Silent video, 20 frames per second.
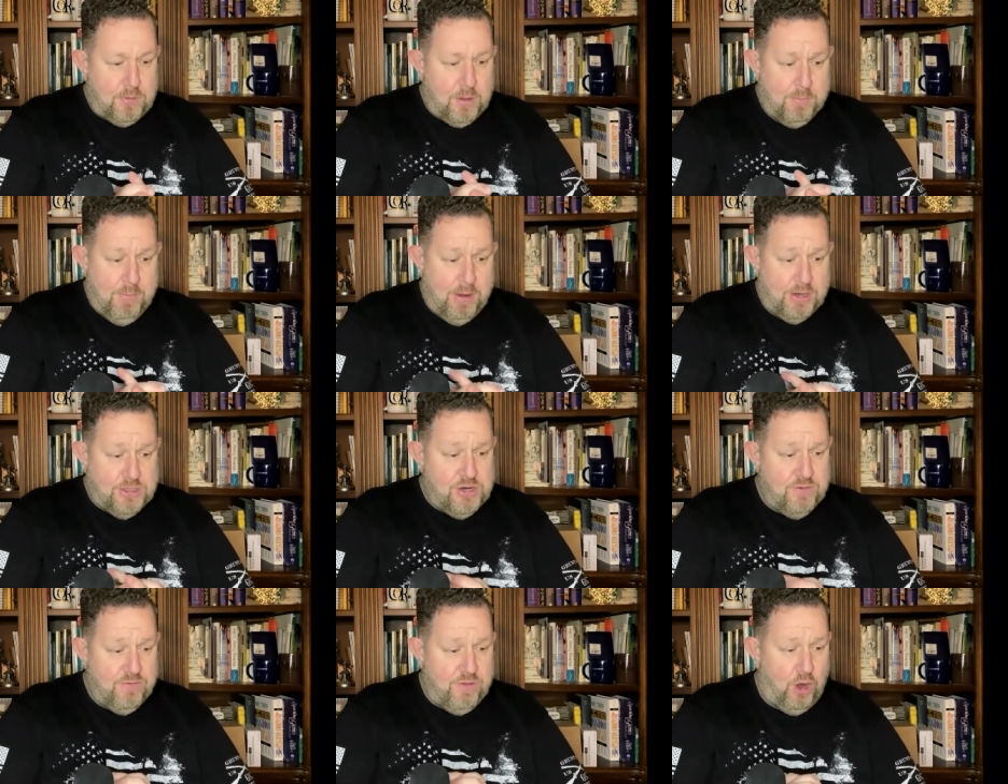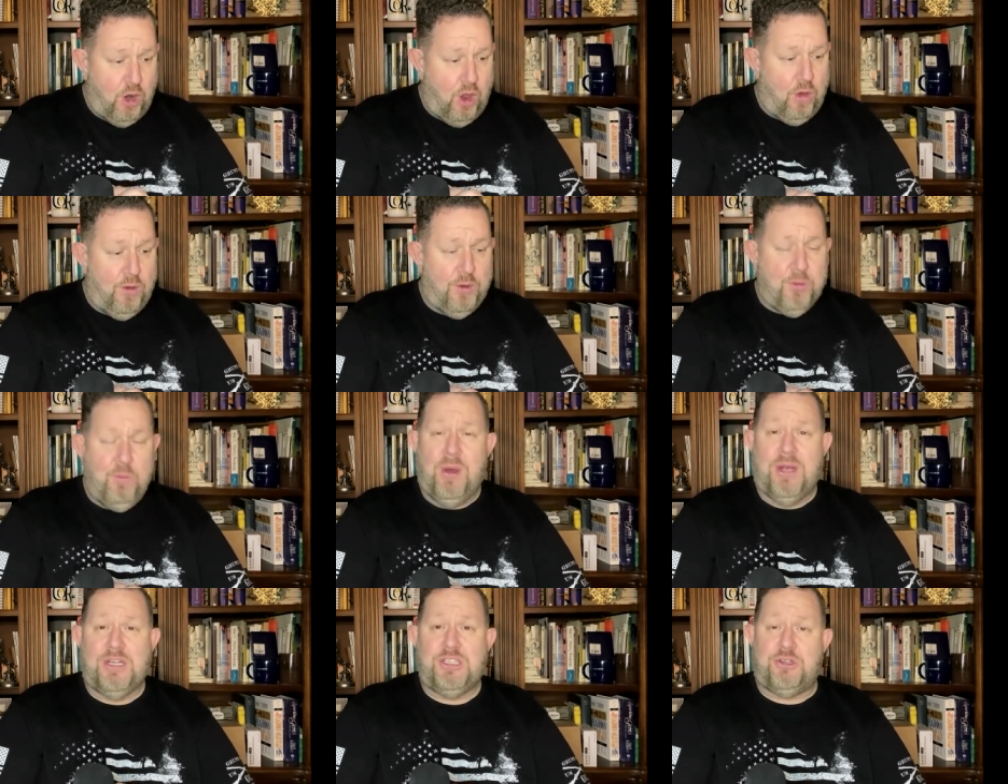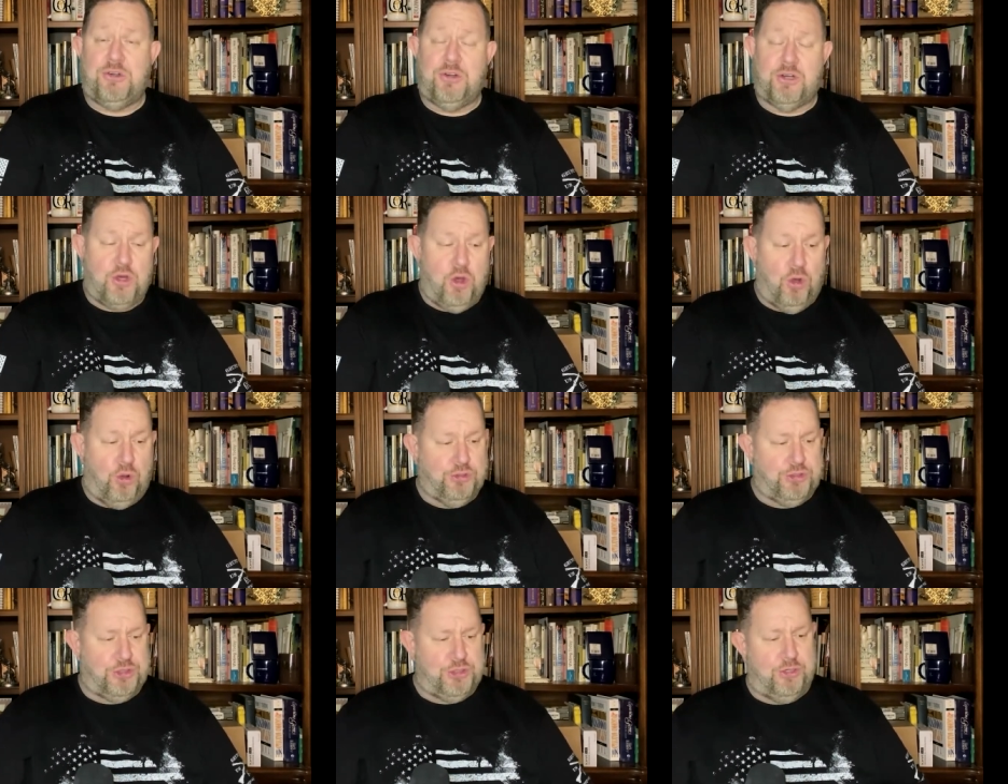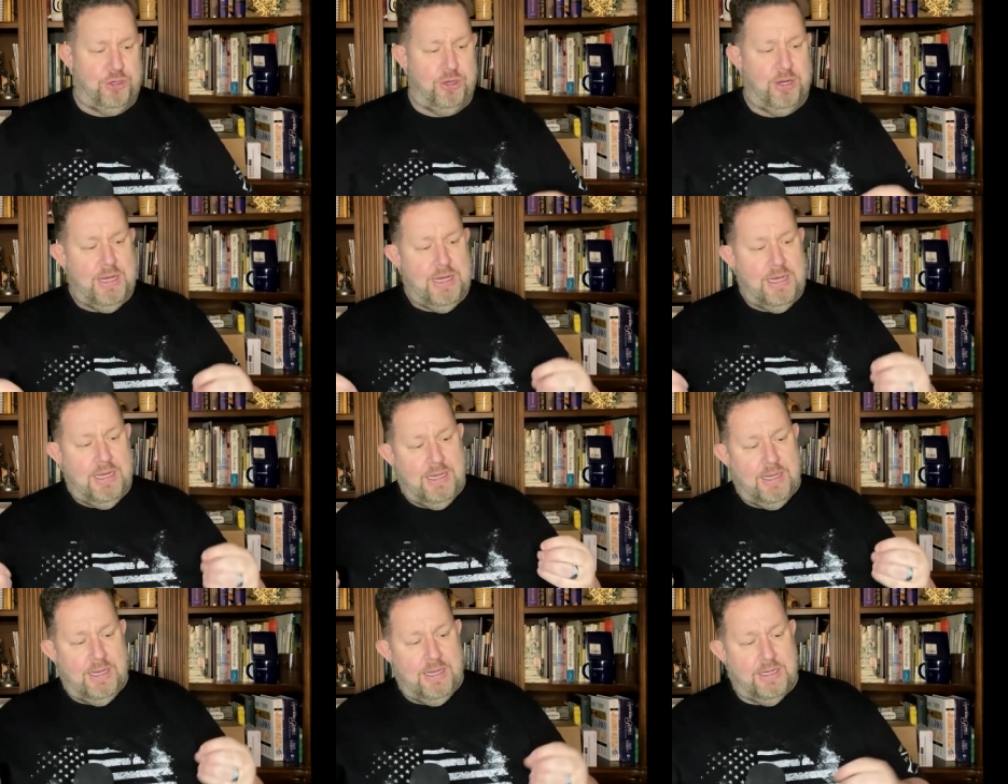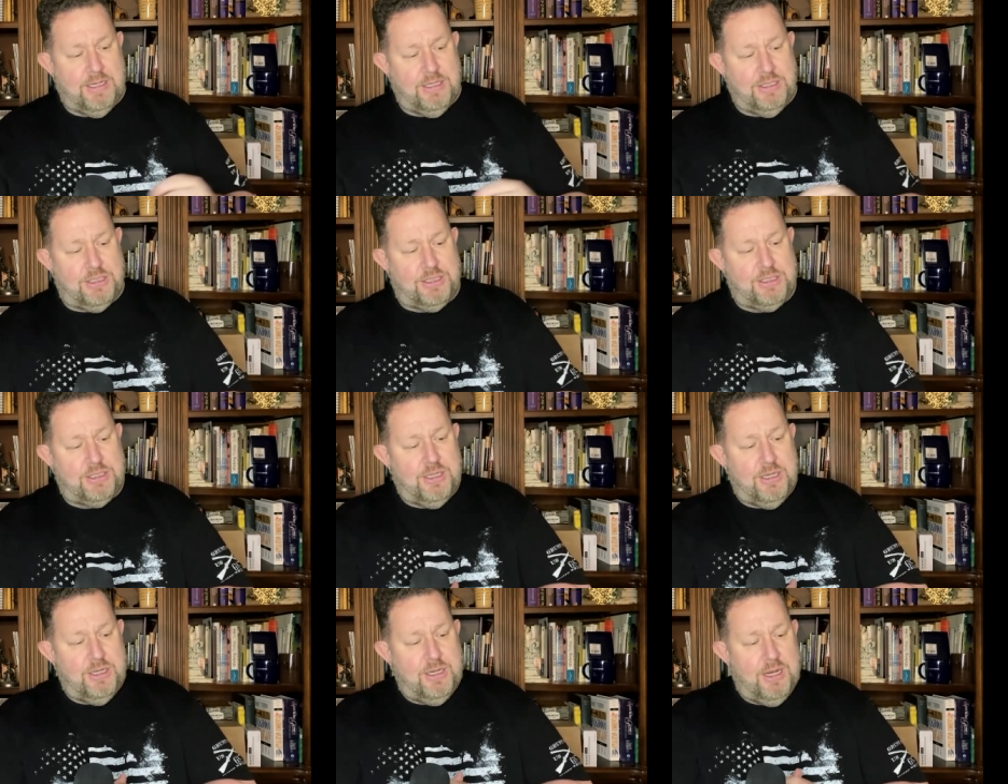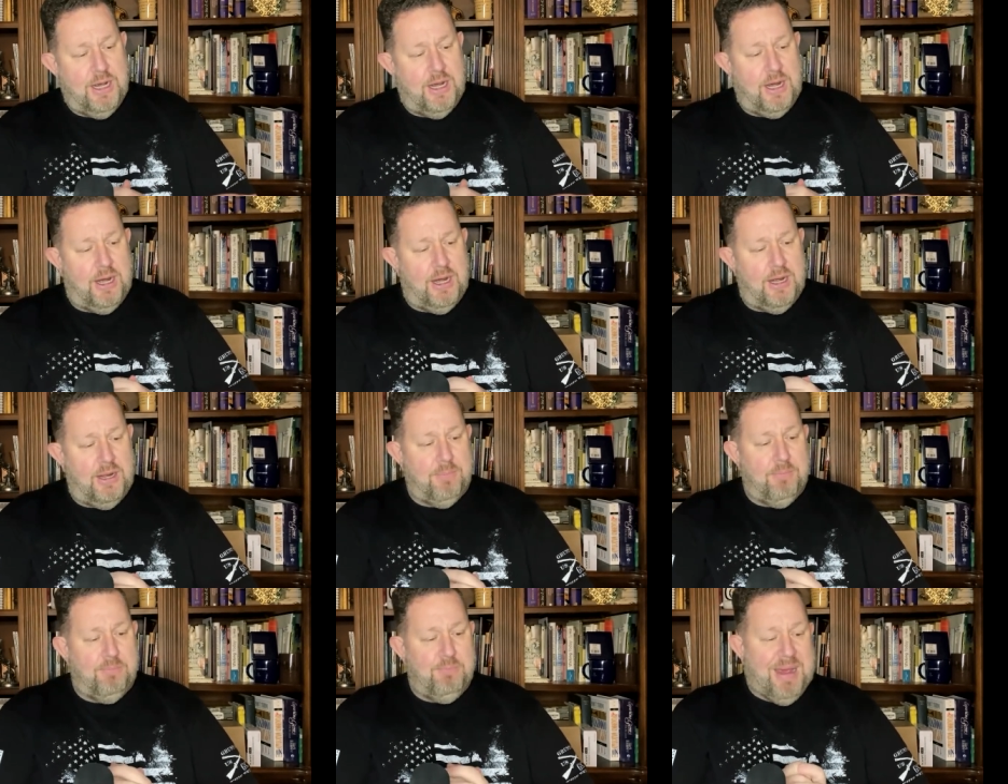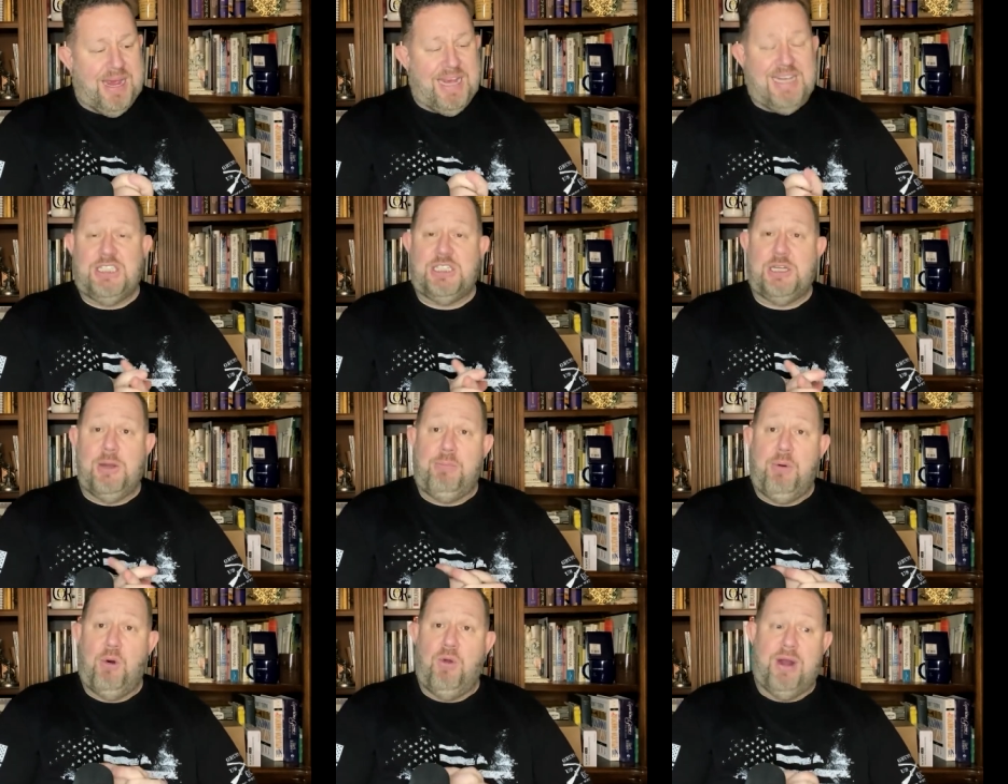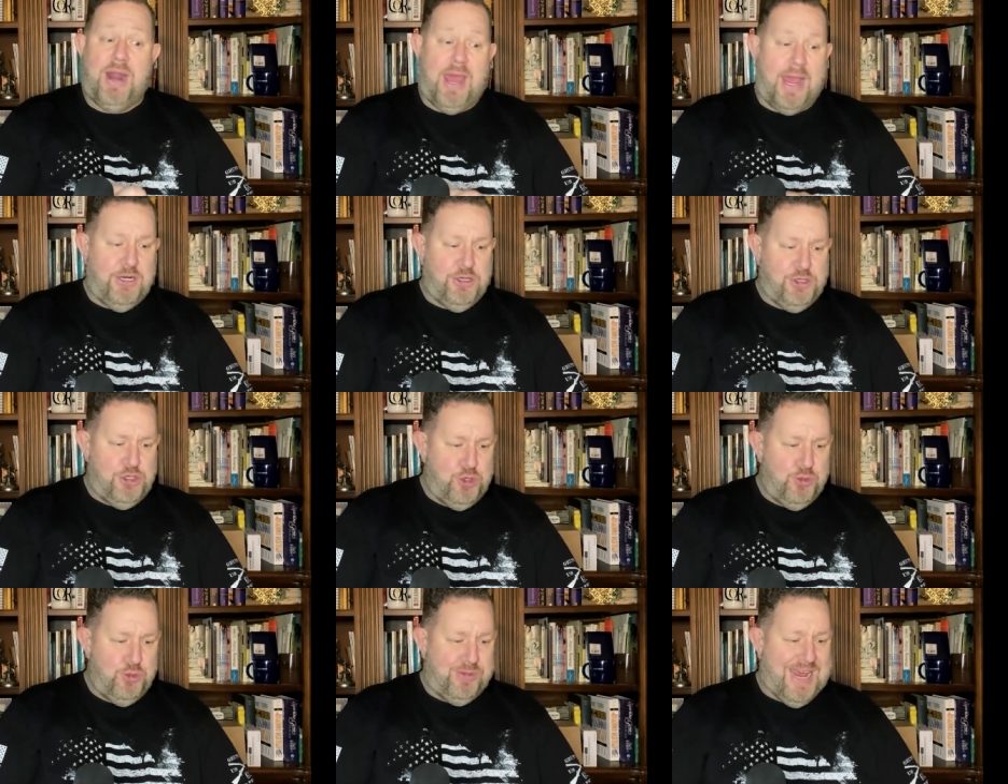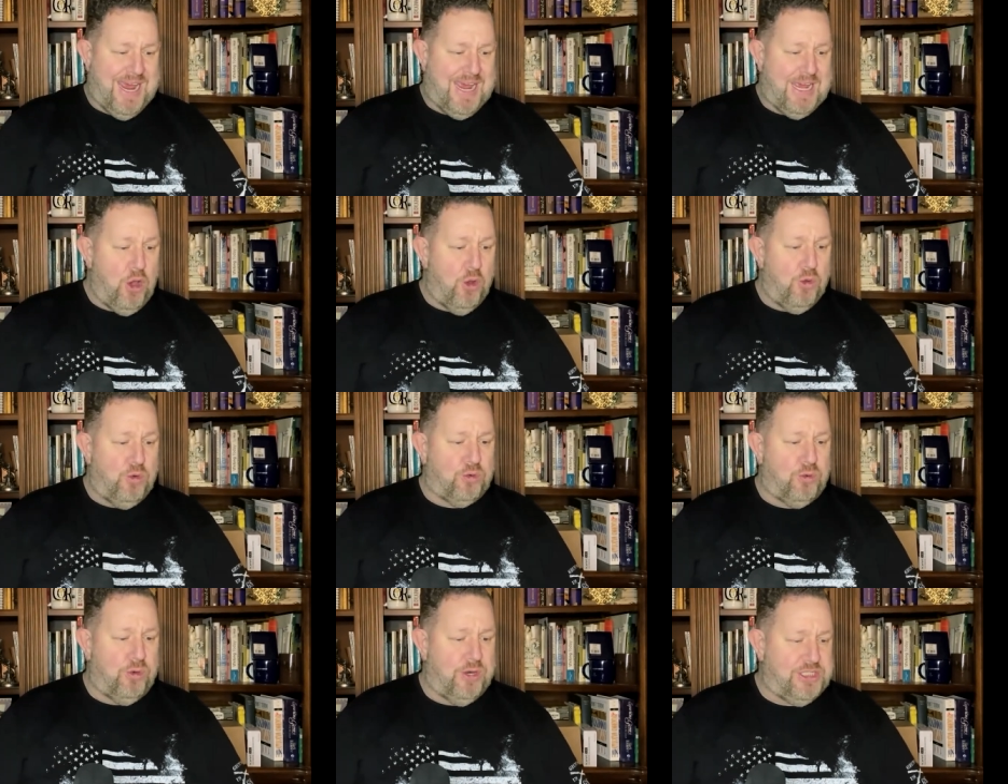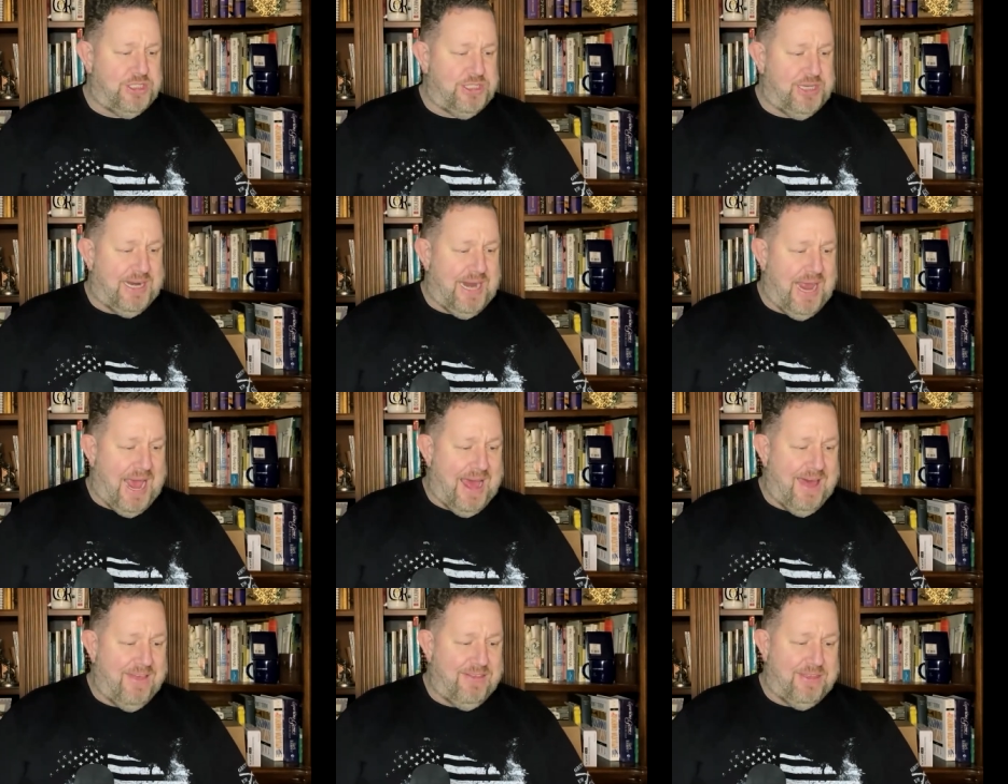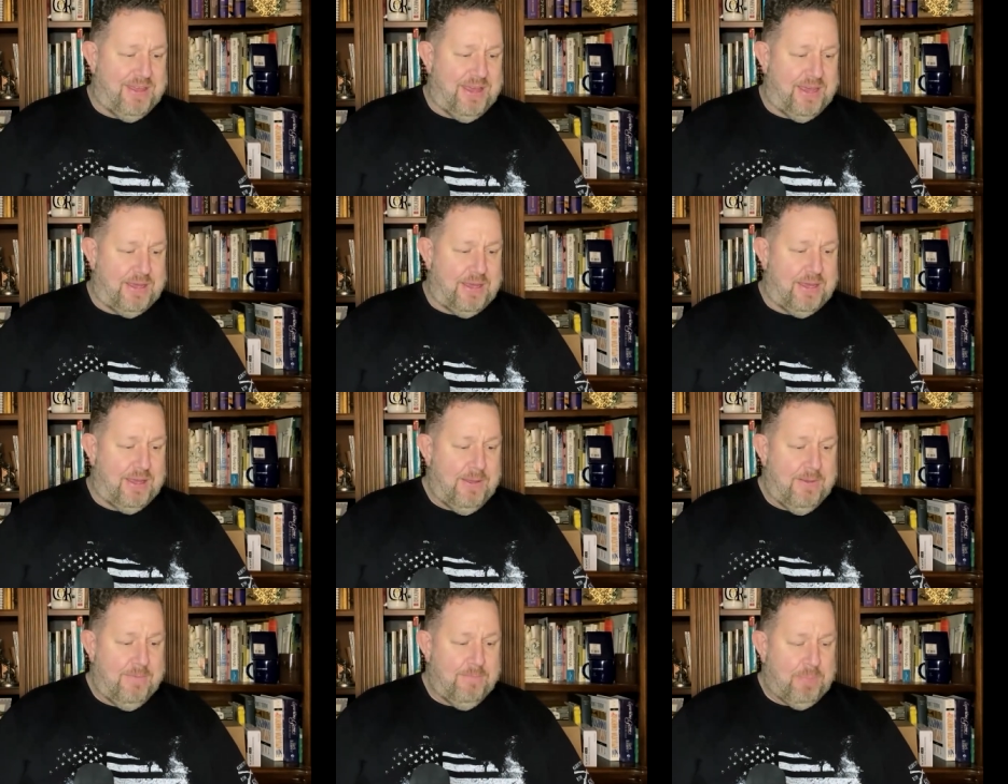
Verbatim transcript: Much of the law in Western culture is uh, based upon a Judeo Christian ethic,